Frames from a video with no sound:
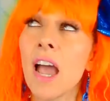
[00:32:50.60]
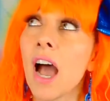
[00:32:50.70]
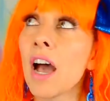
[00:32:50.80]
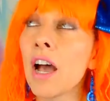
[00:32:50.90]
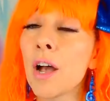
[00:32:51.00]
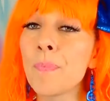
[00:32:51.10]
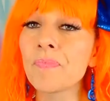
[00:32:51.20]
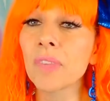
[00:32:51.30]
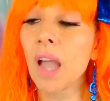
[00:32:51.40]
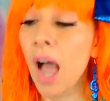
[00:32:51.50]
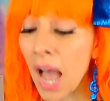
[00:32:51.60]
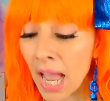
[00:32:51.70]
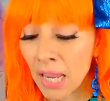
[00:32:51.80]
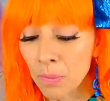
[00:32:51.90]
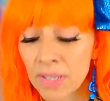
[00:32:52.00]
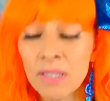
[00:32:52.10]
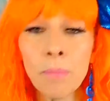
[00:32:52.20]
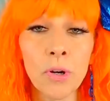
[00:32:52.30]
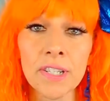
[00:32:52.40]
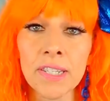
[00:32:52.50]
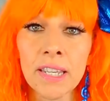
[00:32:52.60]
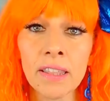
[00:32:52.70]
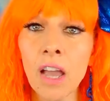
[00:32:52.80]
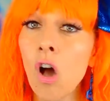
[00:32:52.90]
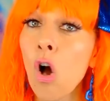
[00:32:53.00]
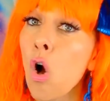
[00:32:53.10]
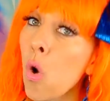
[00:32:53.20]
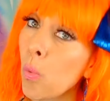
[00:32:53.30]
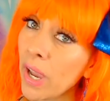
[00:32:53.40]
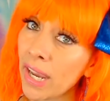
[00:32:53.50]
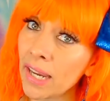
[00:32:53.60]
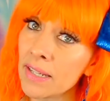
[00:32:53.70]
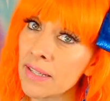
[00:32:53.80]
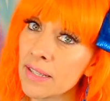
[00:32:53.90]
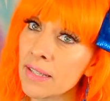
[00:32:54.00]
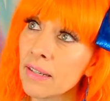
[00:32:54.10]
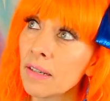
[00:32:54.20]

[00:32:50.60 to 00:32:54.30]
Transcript: I was the person that always